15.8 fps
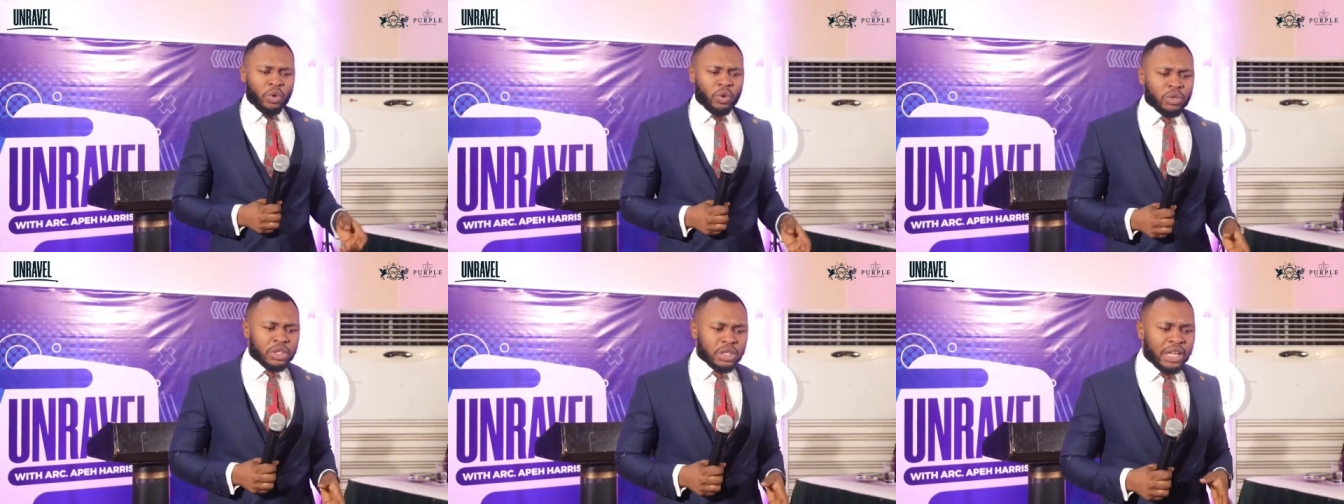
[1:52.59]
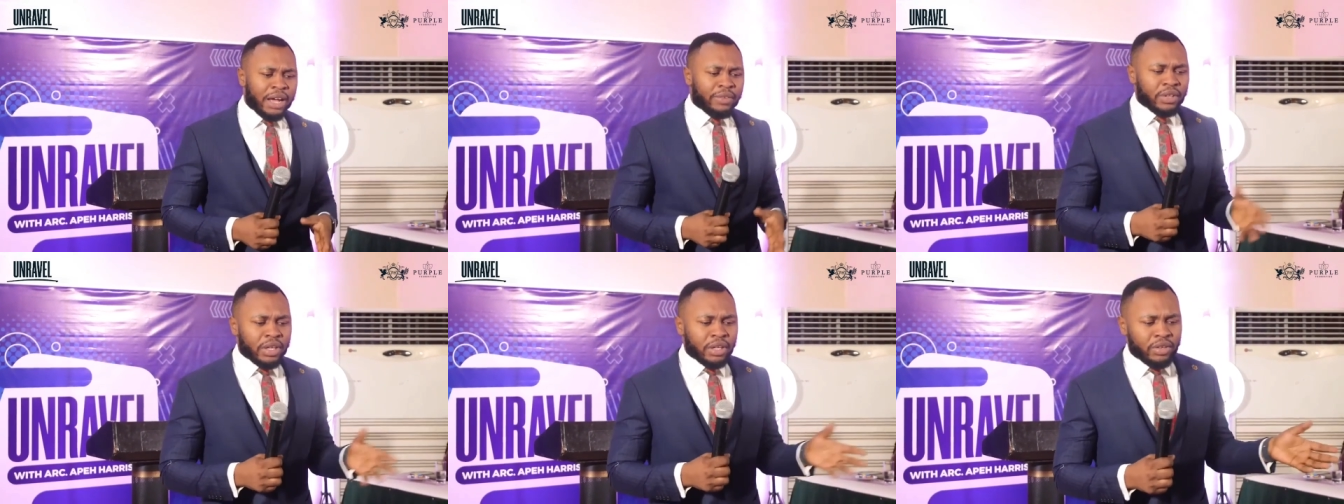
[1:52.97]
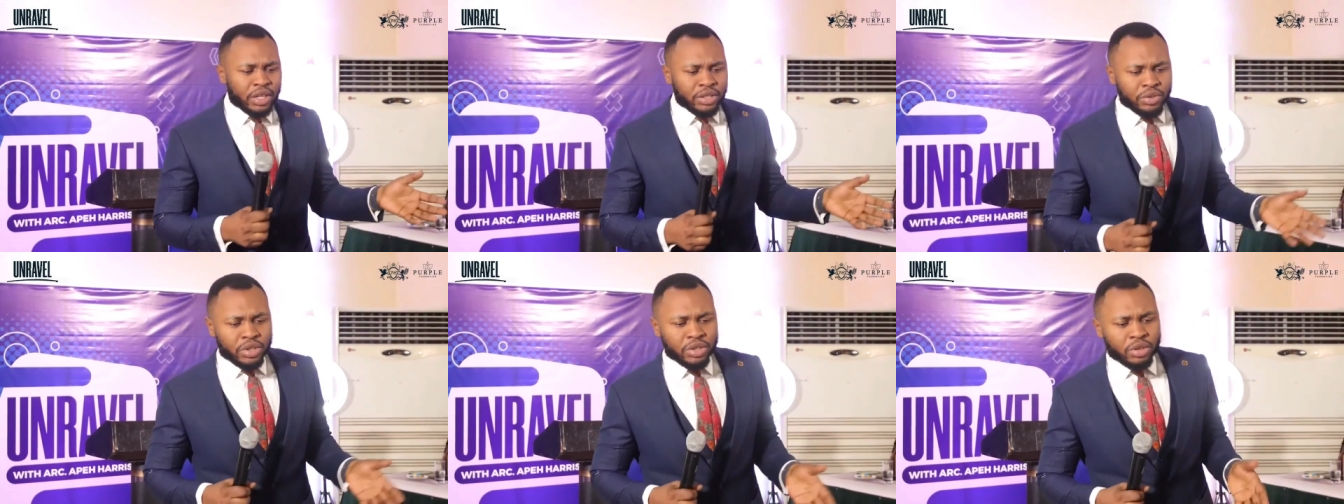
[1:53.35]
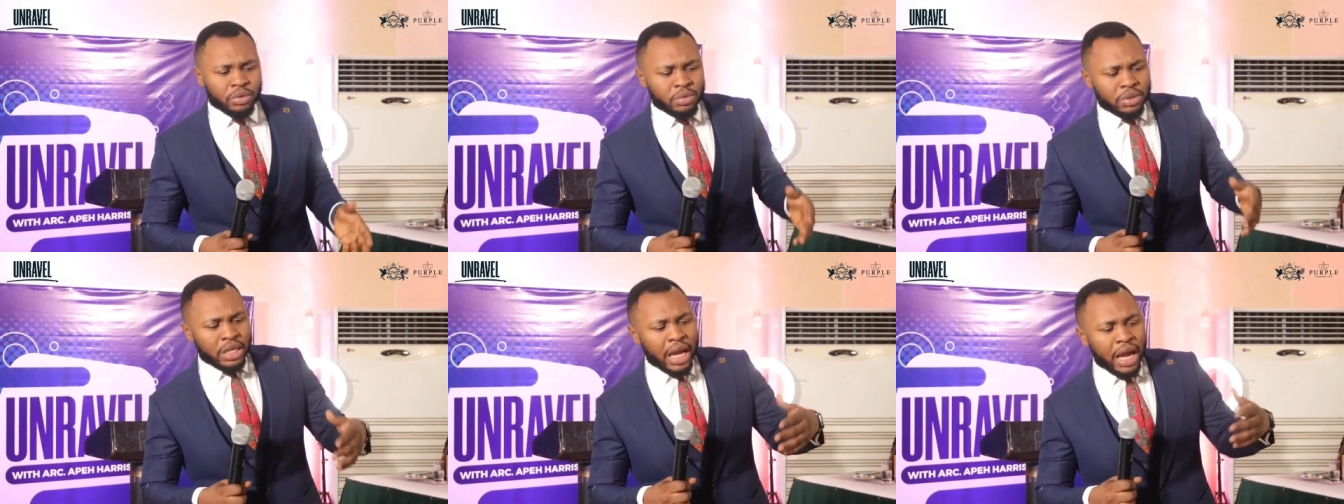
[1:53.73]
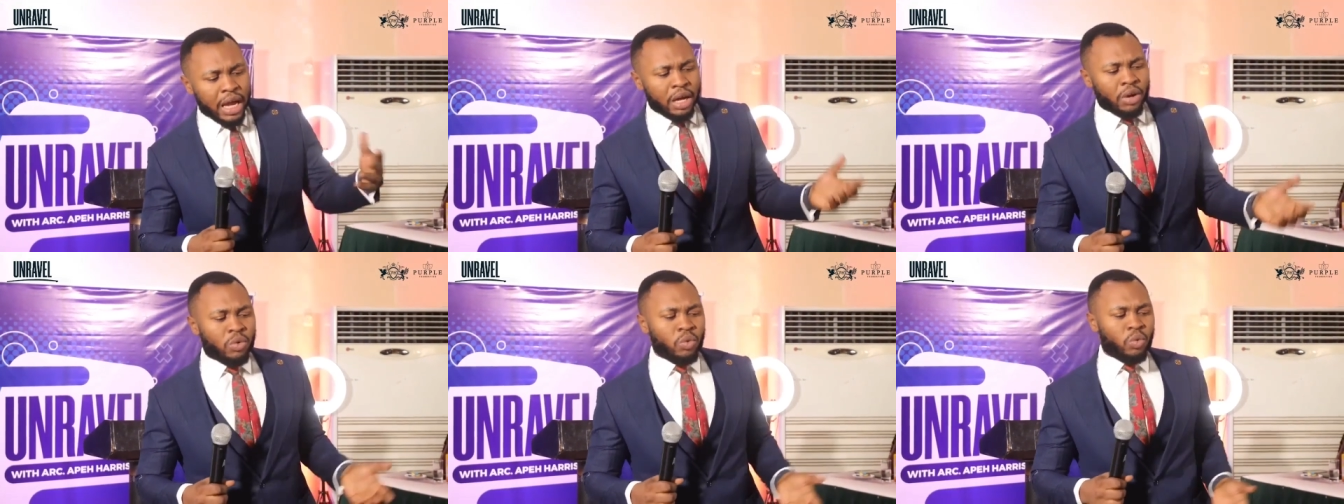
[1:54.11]
Until after graduation, we say,
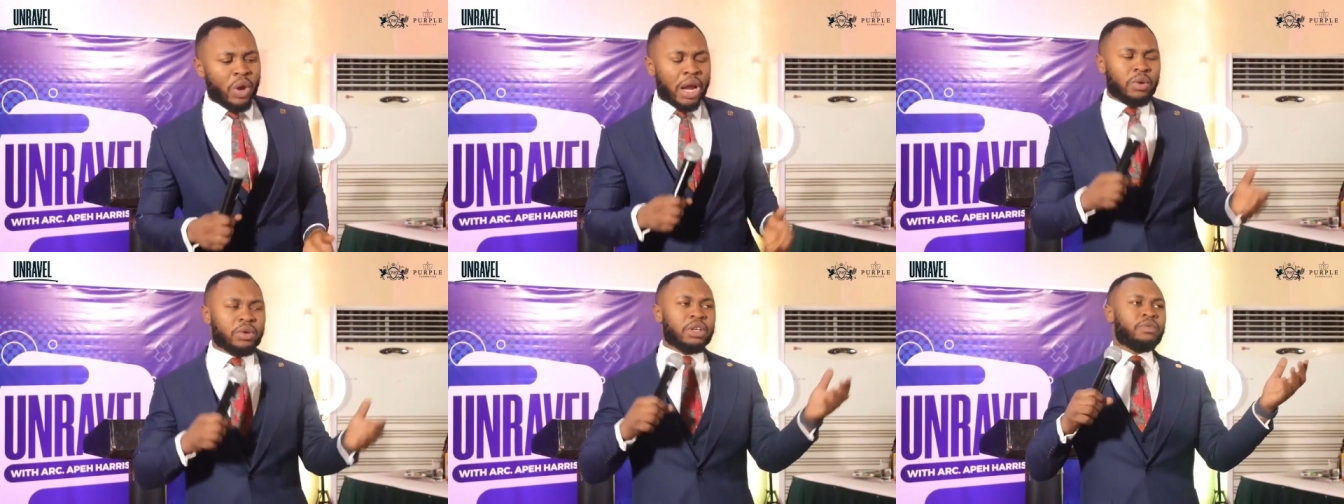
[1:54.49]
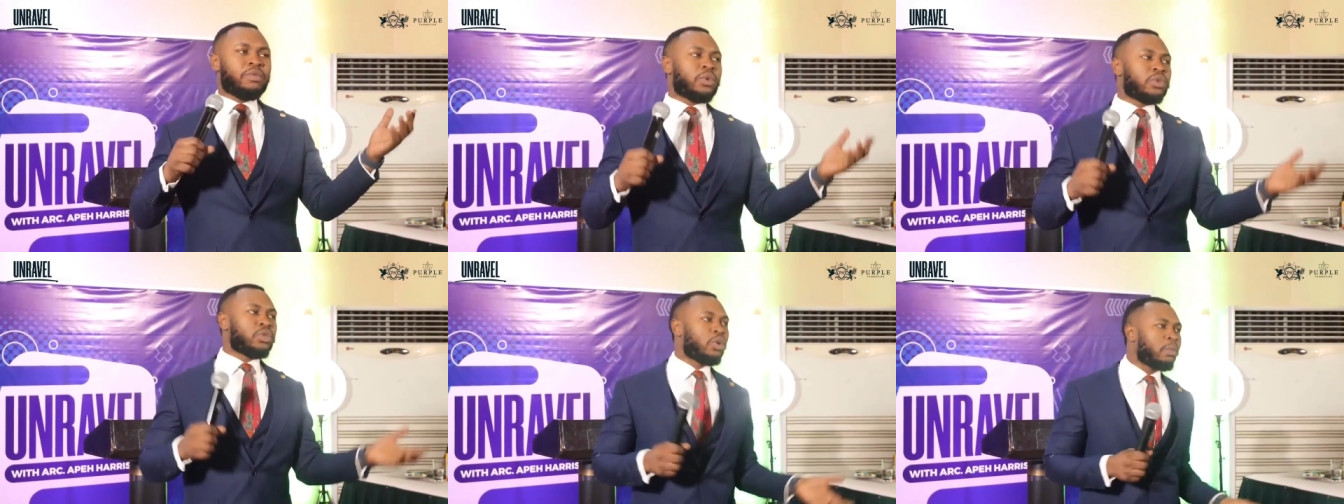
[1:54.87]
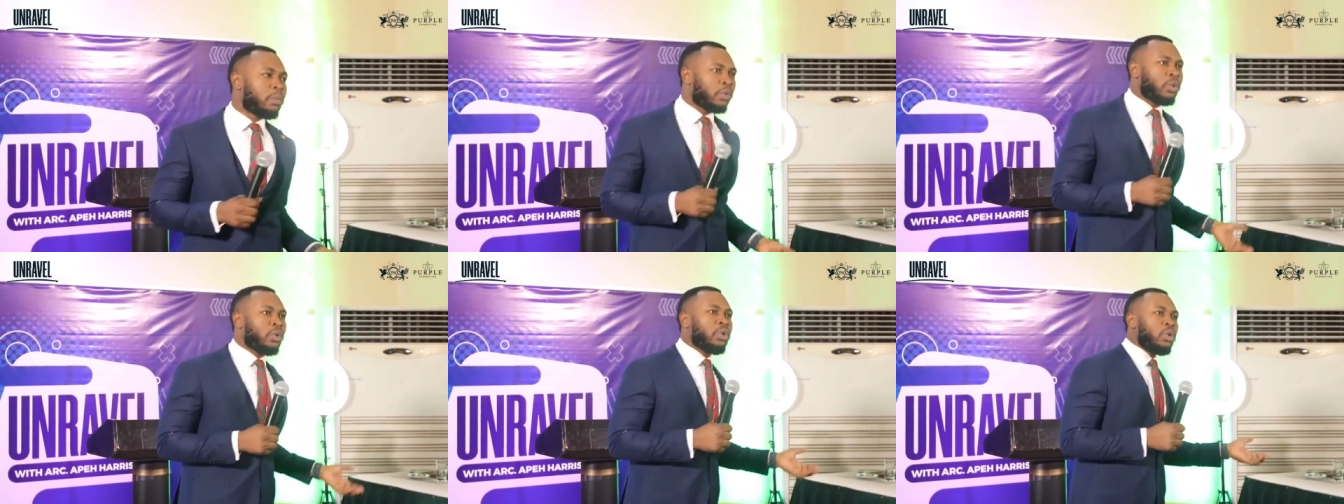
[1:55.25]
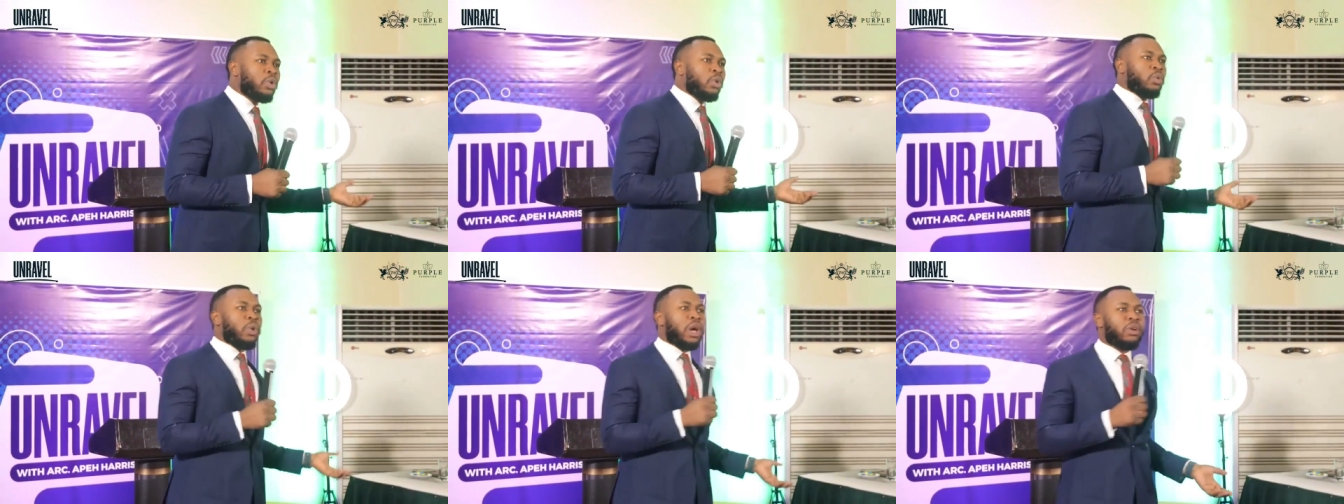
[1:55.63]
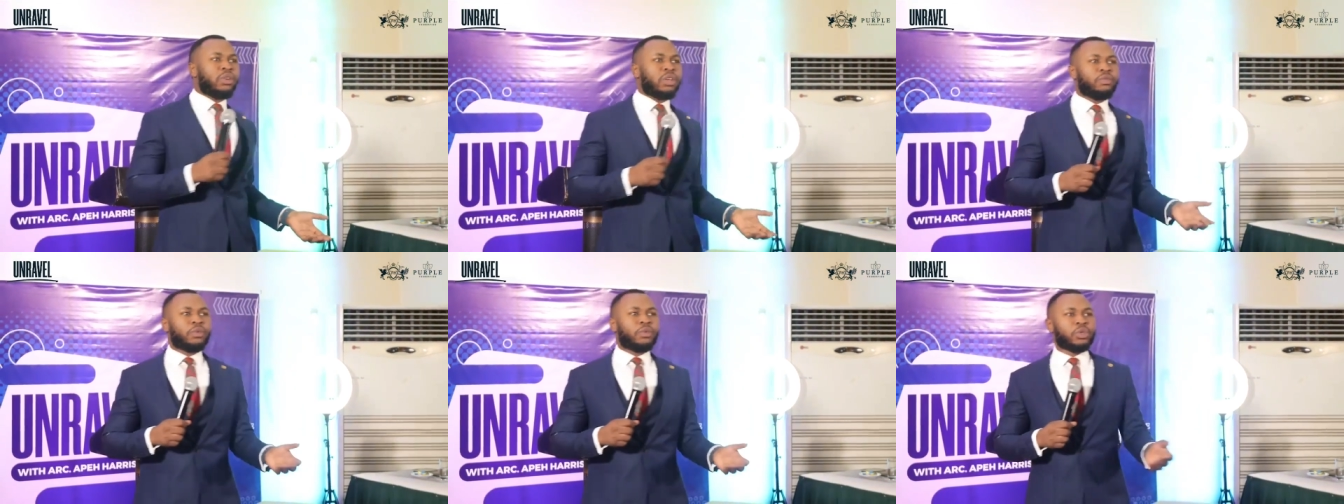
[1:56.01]
ah, we are looking for job. Oh. We are
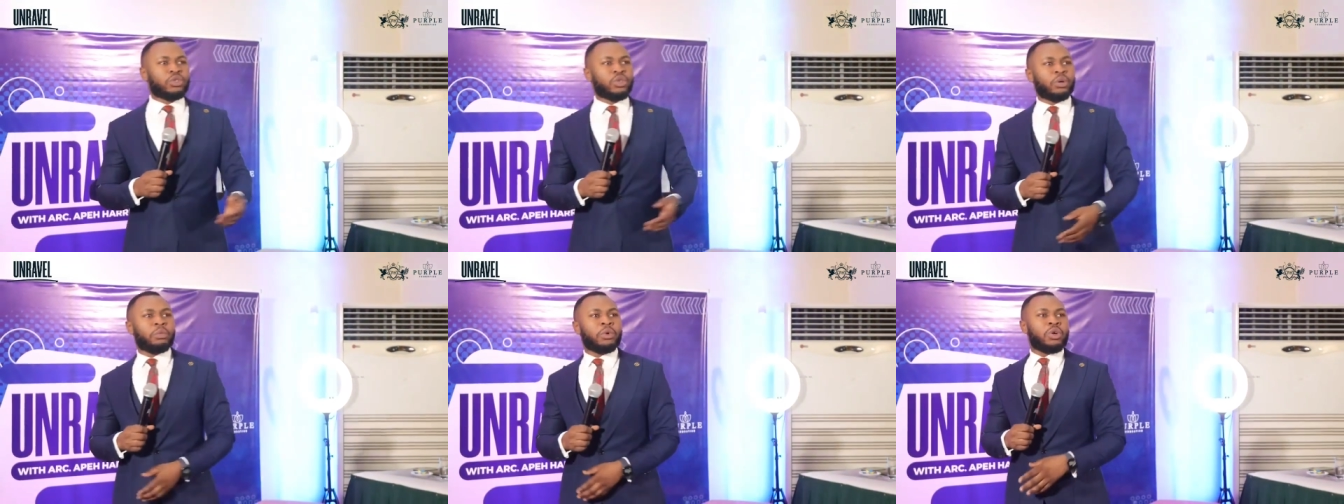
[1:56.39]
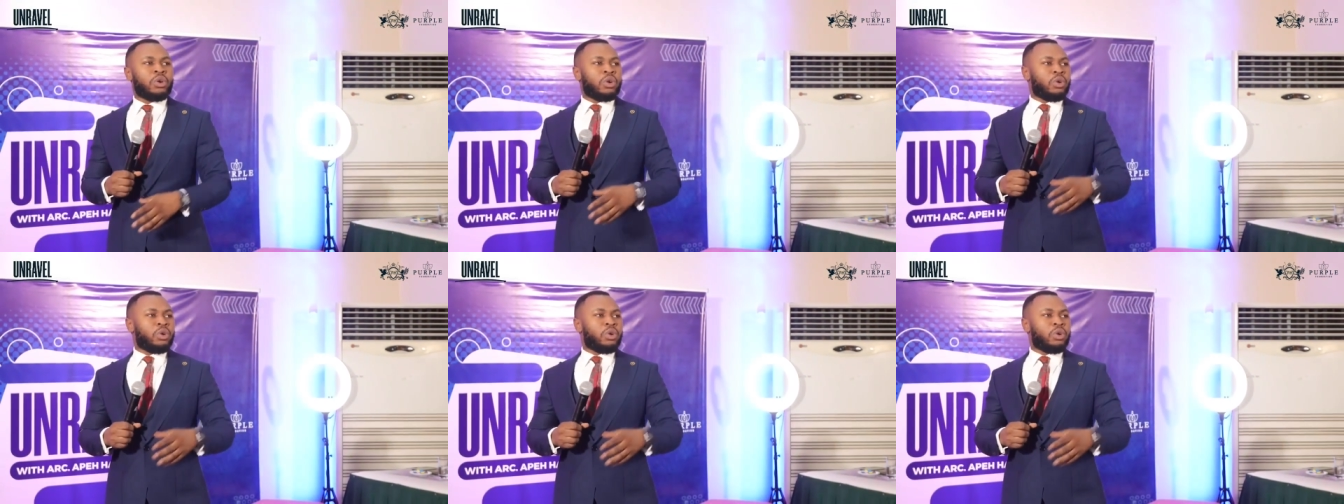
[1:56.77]
looking for job.